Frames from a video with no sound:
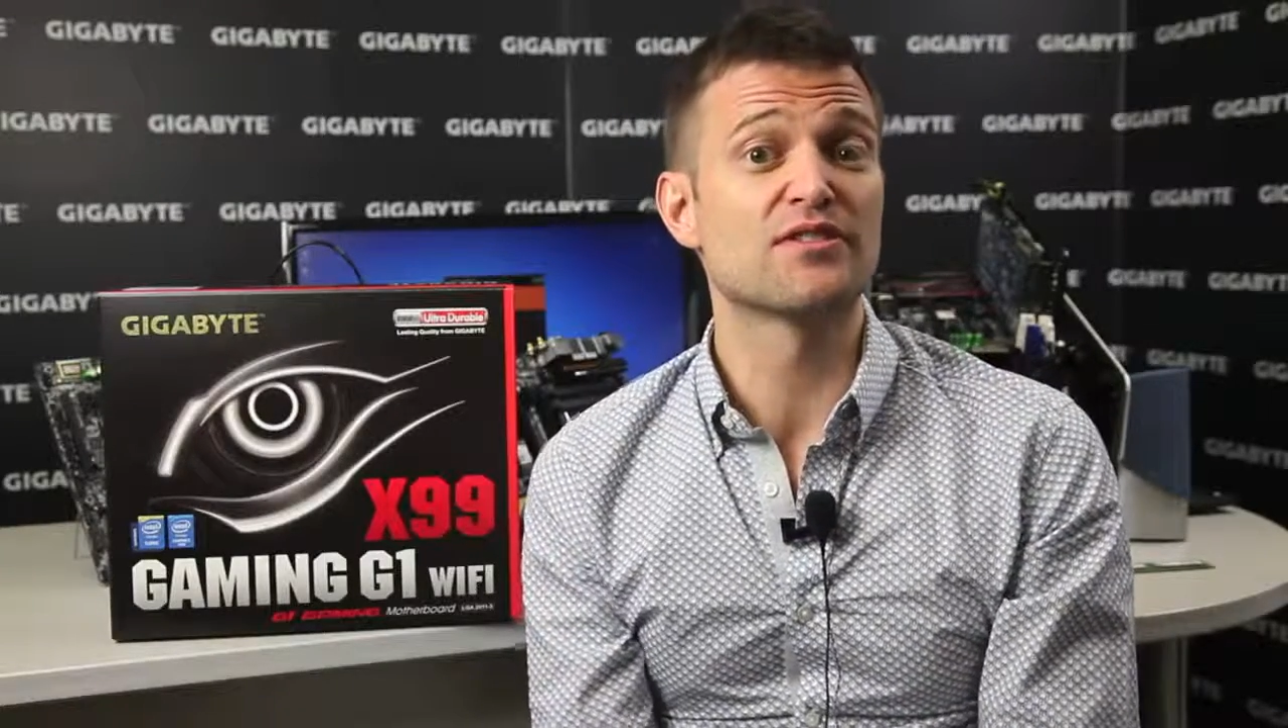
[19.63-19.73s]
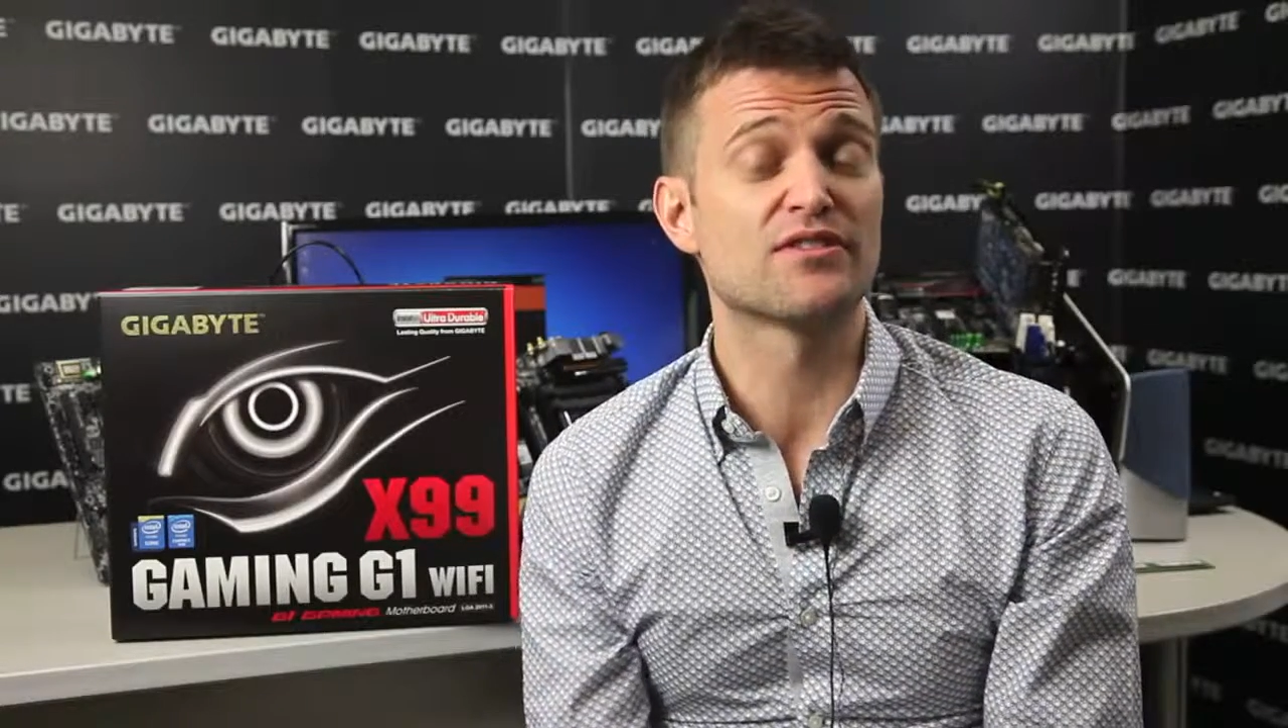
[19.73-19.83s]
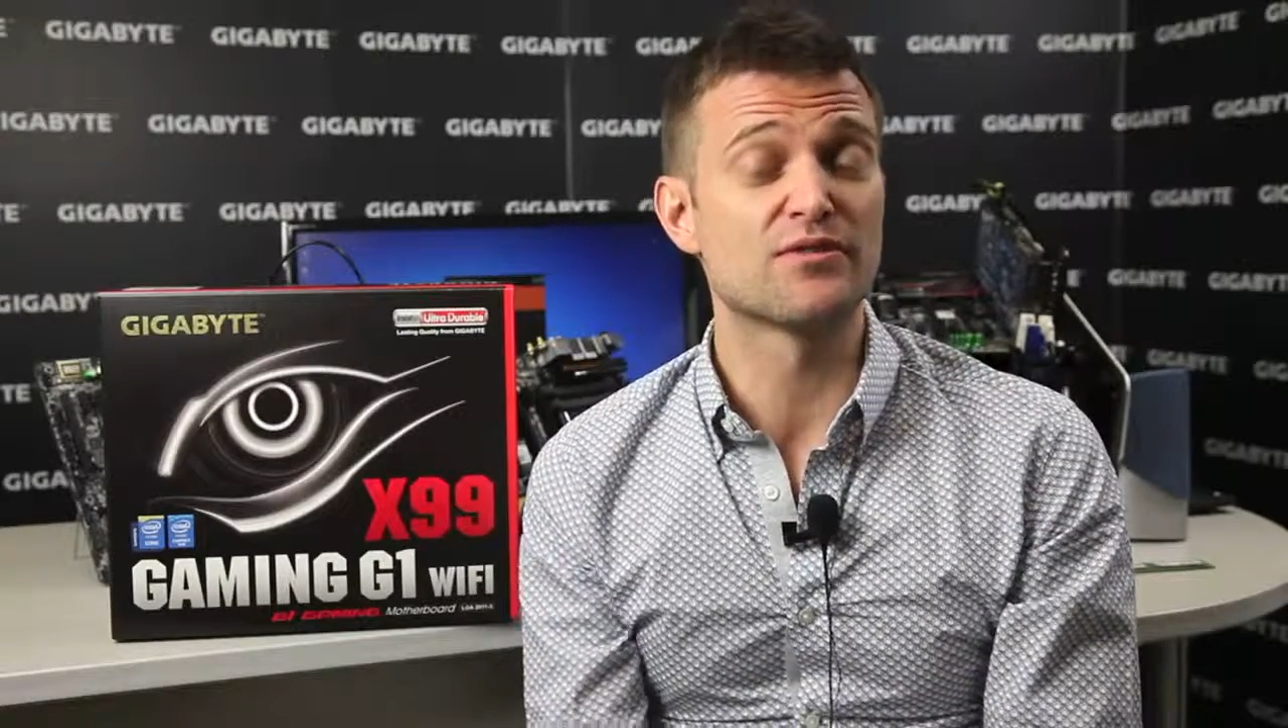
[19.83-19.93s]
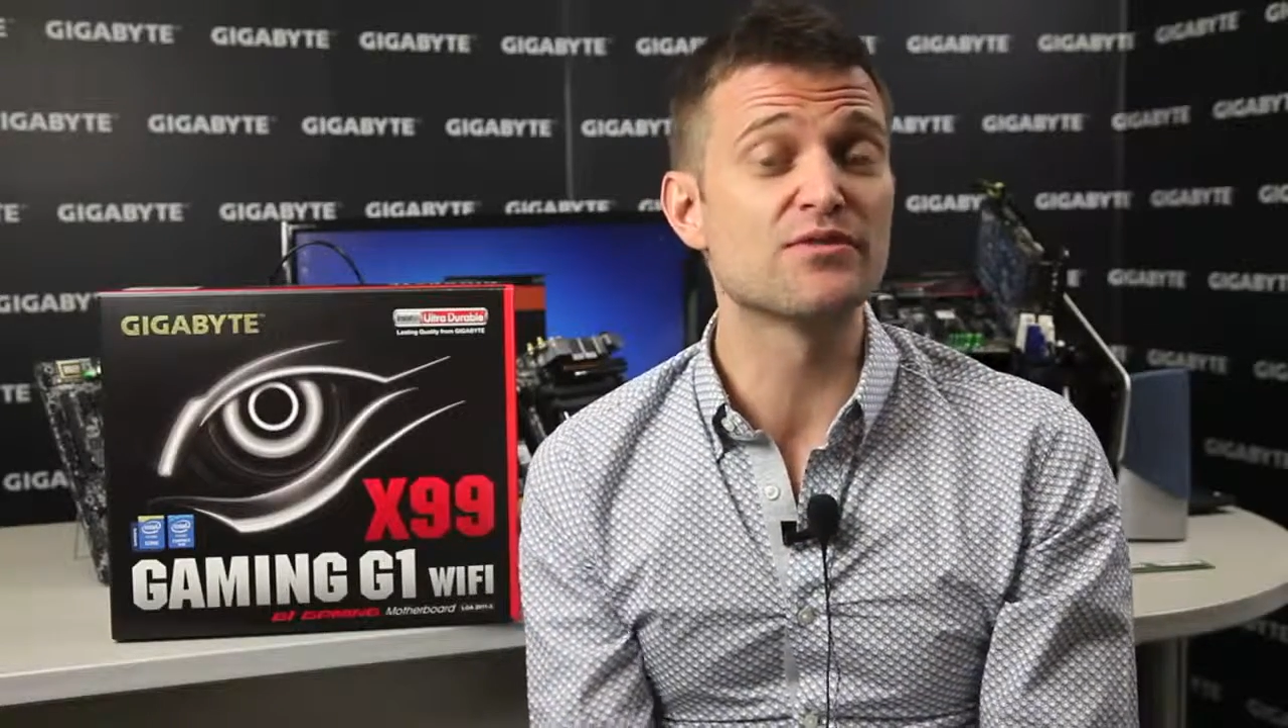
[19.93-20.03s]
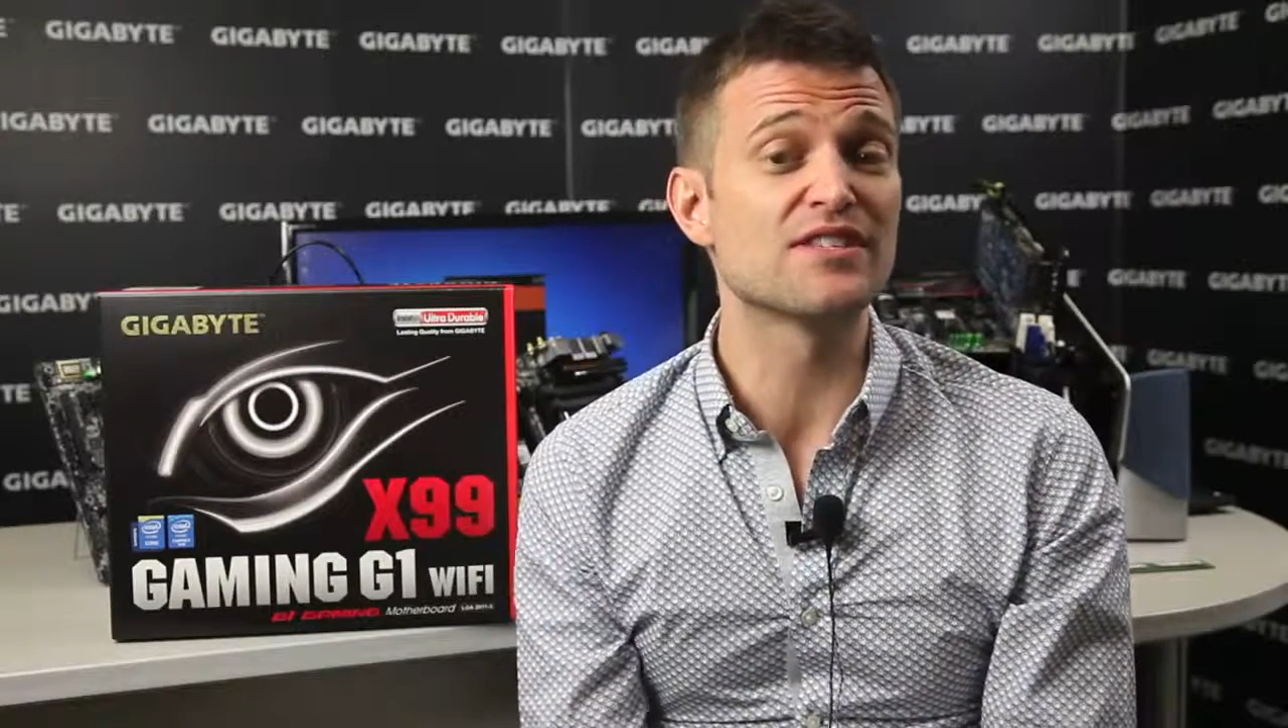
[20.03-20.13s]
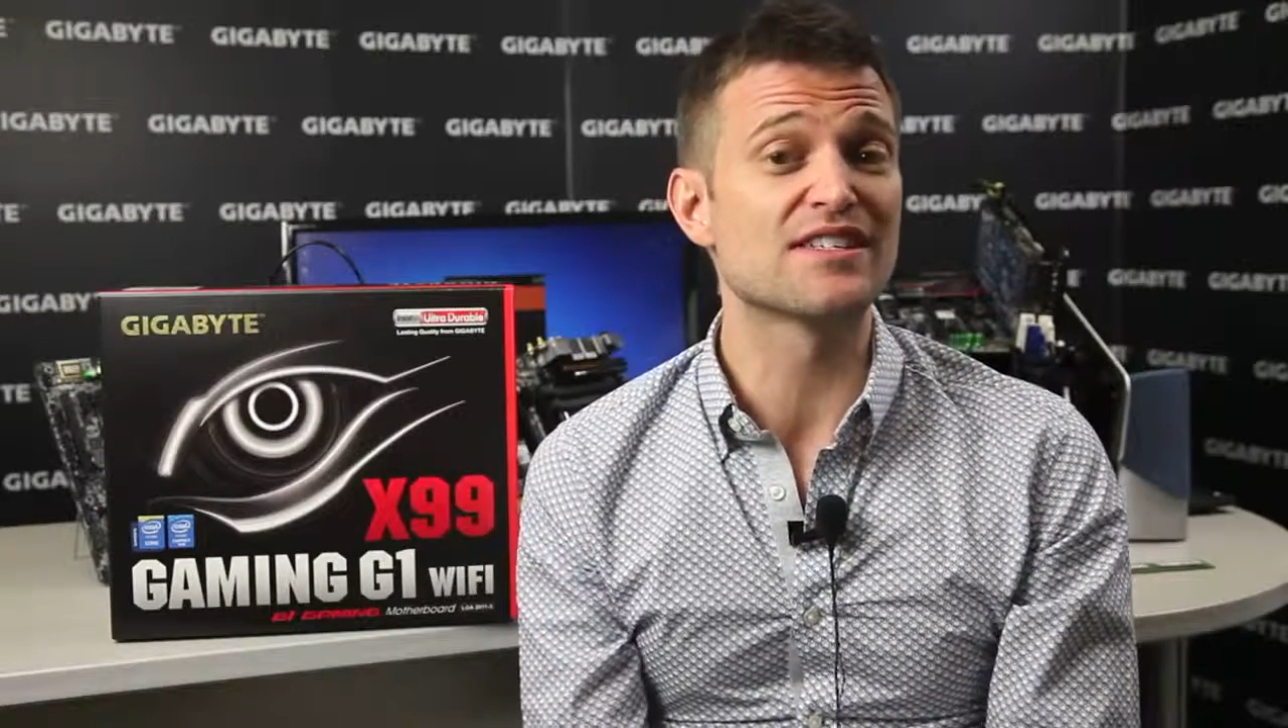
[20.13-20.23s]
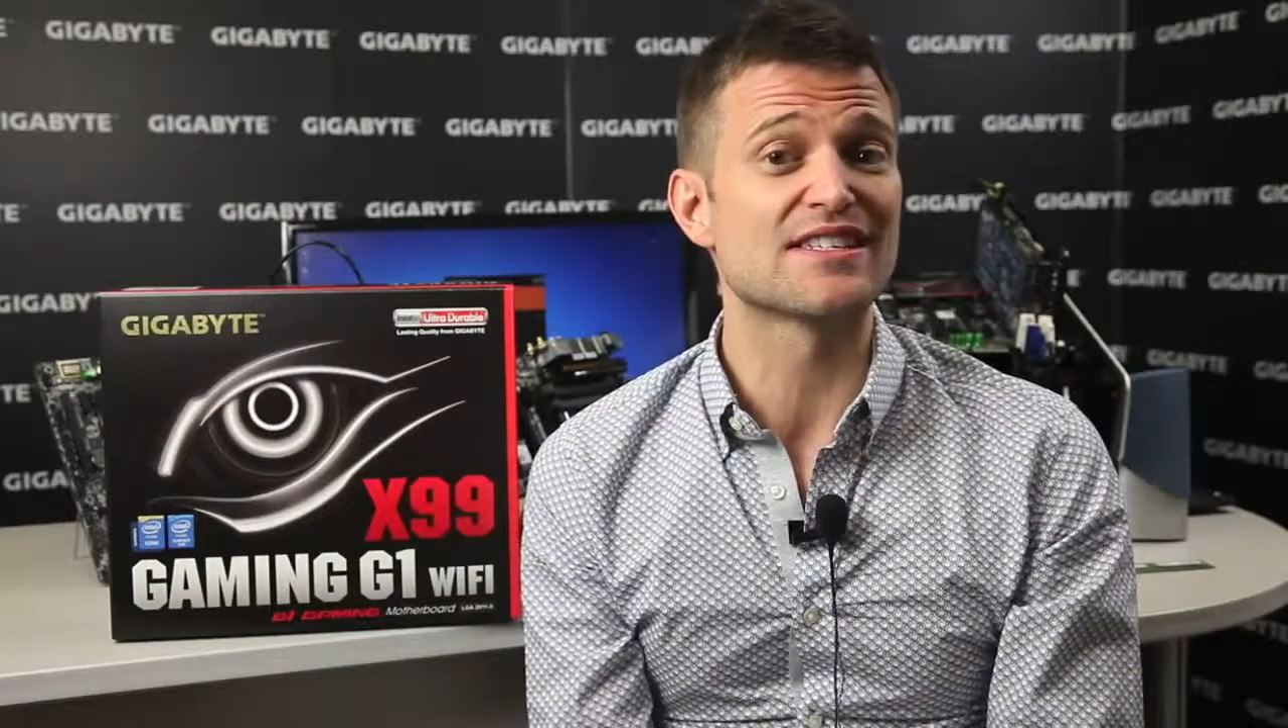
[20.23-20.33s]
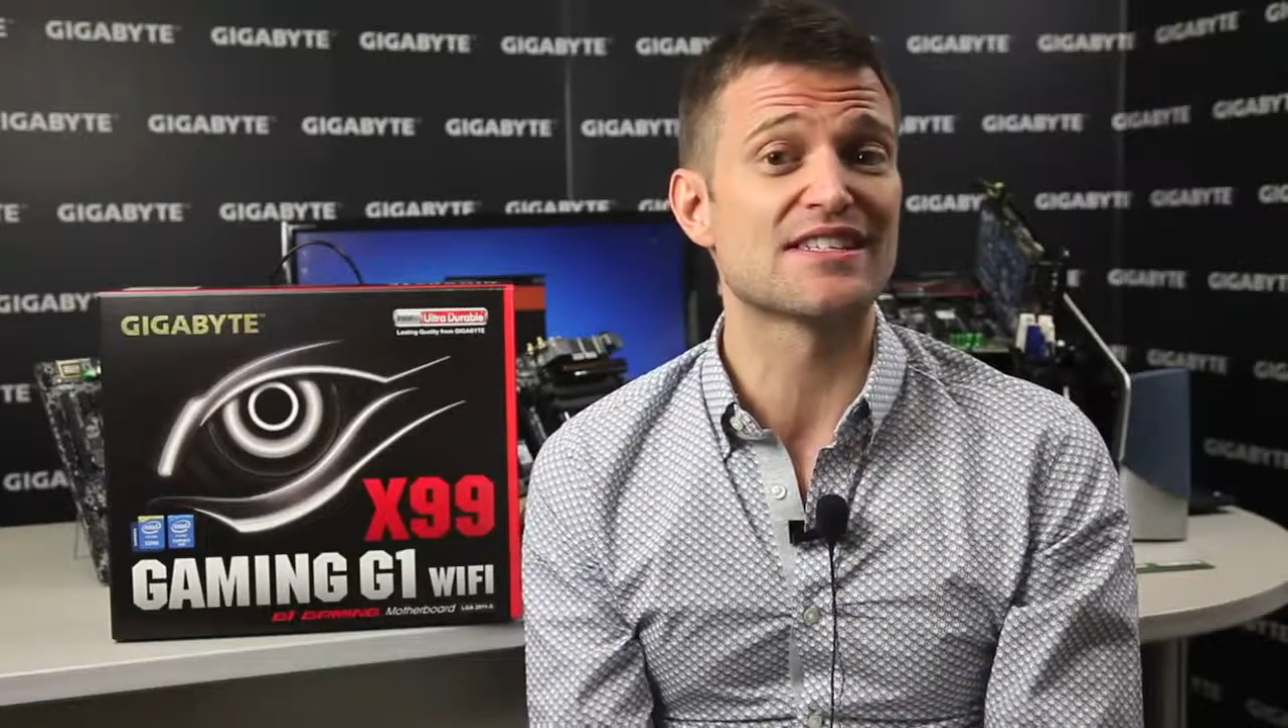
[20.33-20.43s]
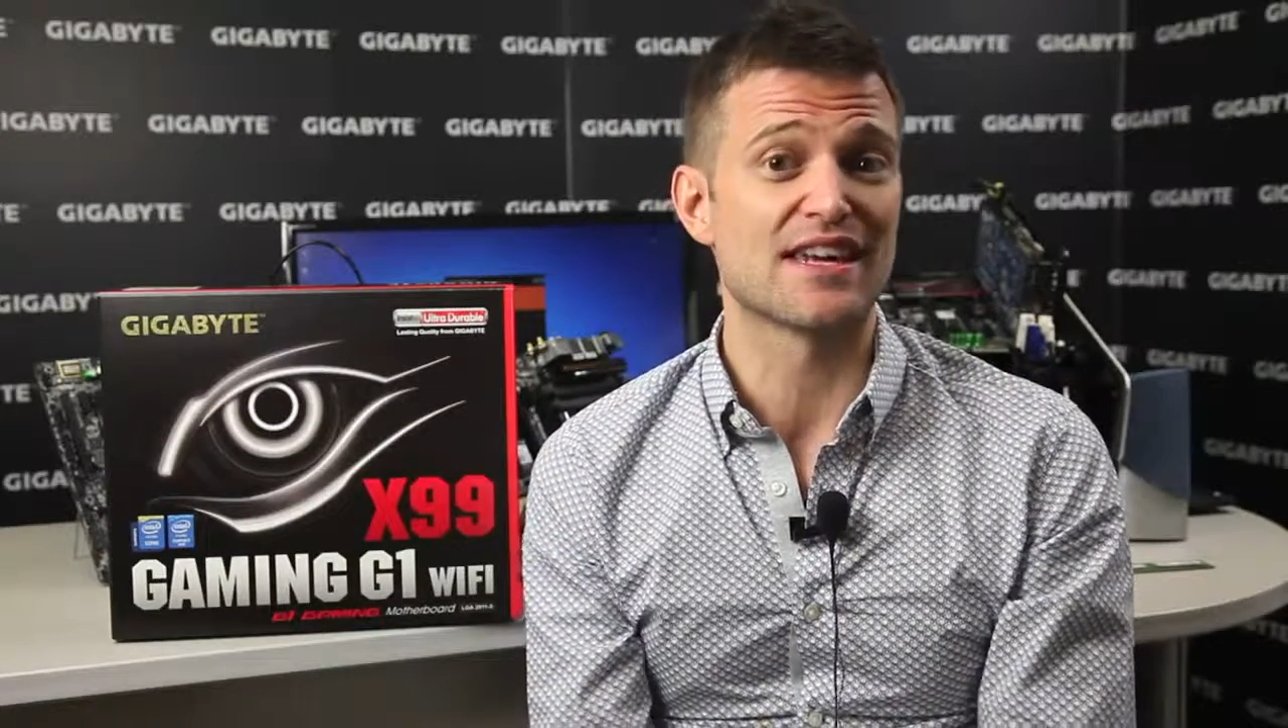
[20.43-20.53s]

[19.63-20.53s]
enthusiast